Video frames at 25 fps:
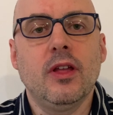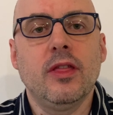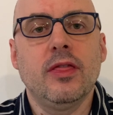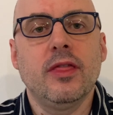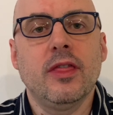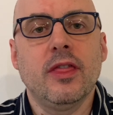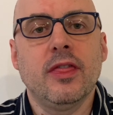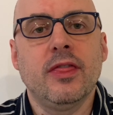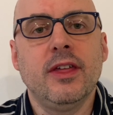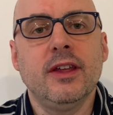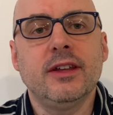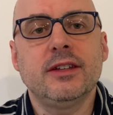
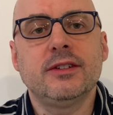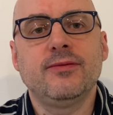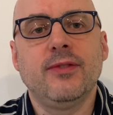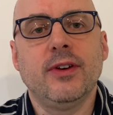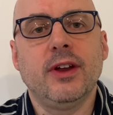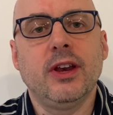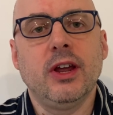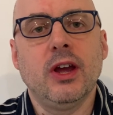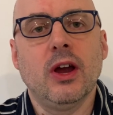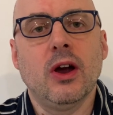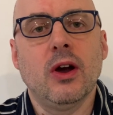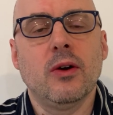This
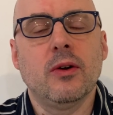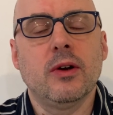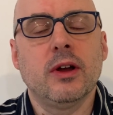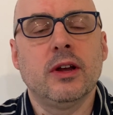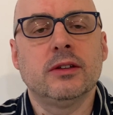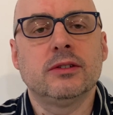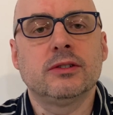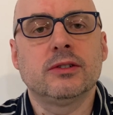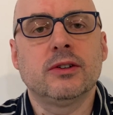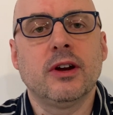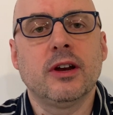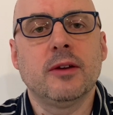video
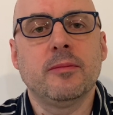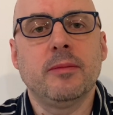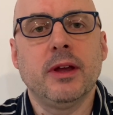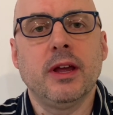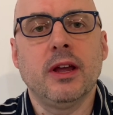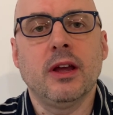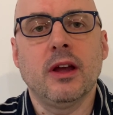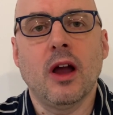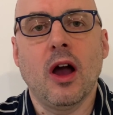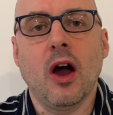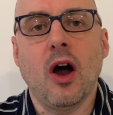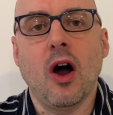is going to
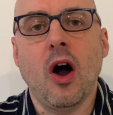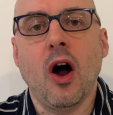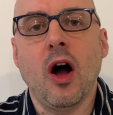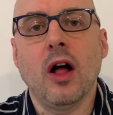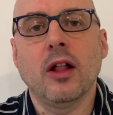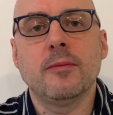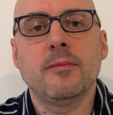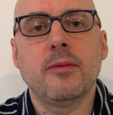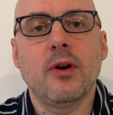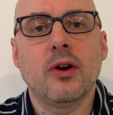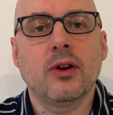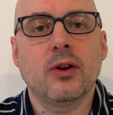be all
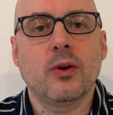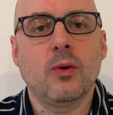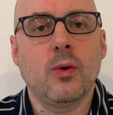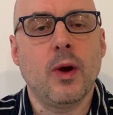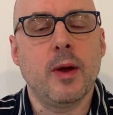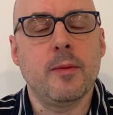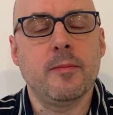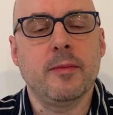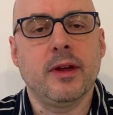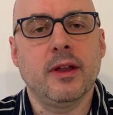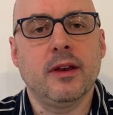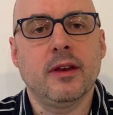about
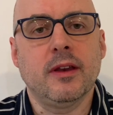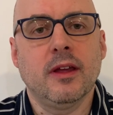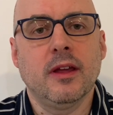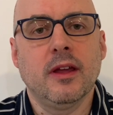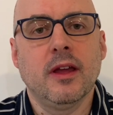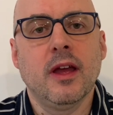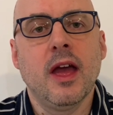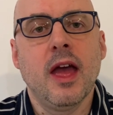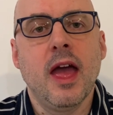equipment,